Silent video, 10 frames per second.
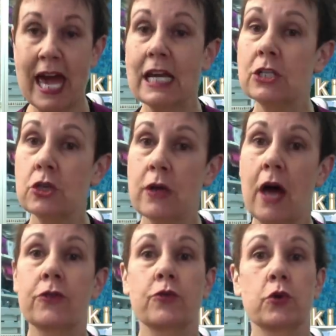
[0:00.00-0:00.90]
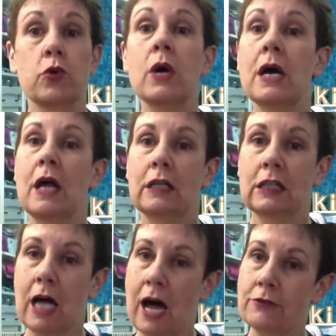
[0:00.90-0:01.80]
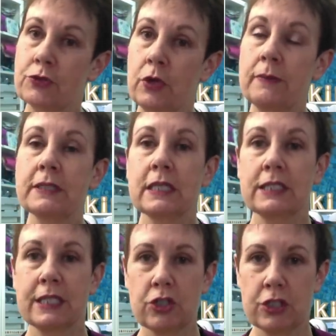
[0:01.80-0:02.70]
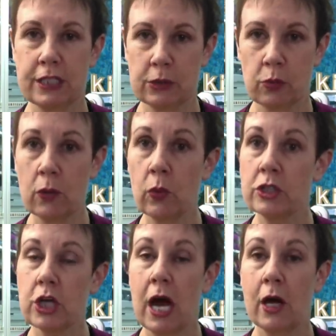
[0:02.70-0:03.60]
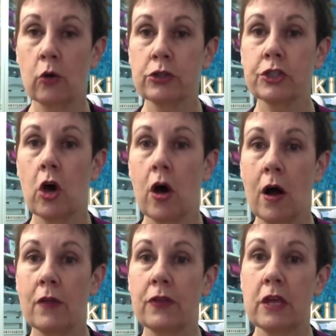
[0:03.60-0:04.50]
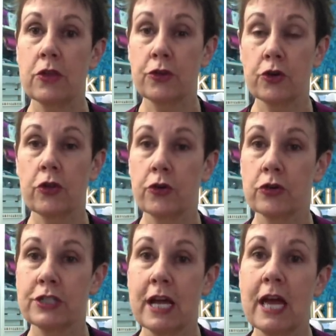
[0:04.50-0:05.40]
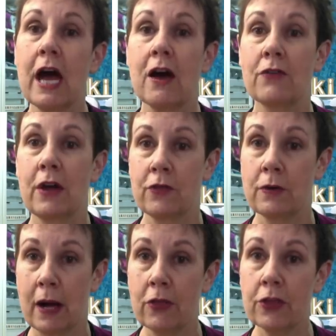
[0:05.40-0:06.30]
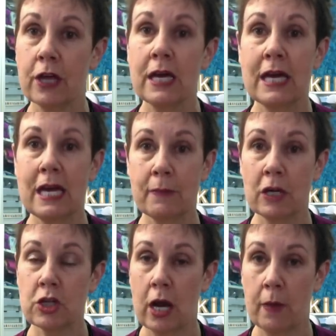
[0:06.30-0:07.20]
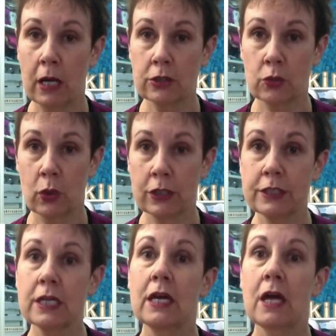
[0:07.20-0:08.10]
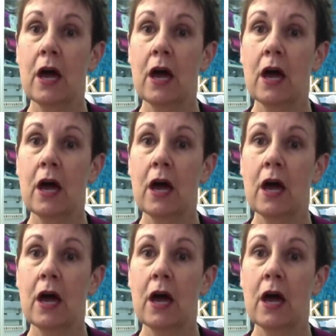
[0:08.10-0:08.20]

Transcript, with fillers: and I do that through live streams such as this one, which I host on the third Thursday of every month in my Chatterbox Quilts